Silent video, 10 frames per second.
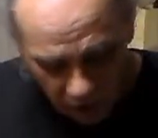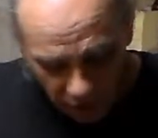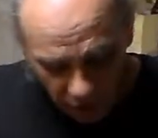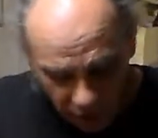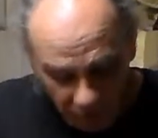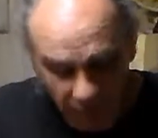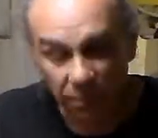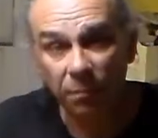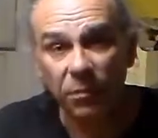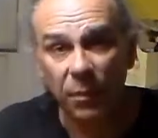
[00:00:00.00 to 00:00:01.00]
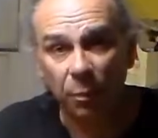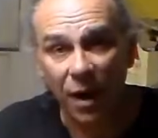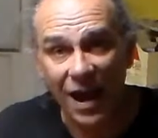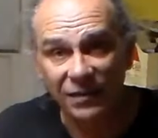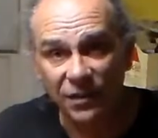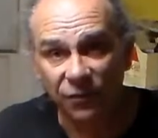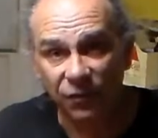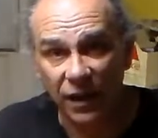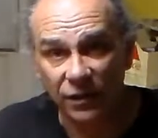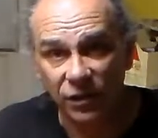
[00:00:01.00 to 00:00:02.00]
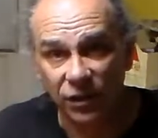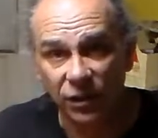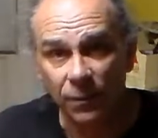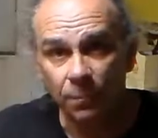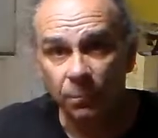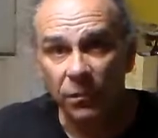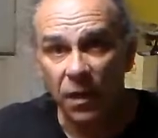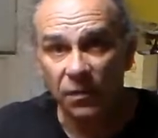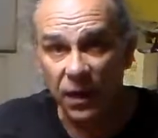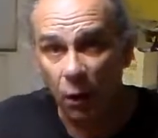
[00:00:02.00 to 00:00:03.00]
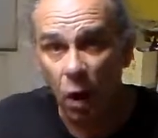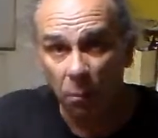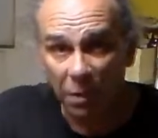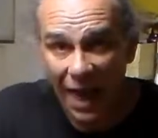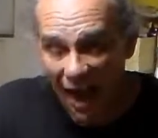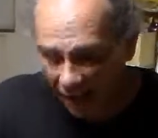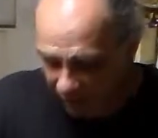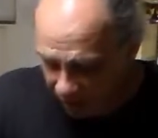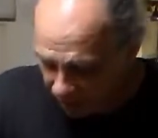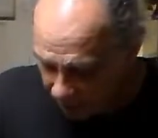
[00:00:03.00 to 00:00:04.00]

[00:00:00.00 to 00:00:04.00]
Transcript: the brass deflector, they're all black.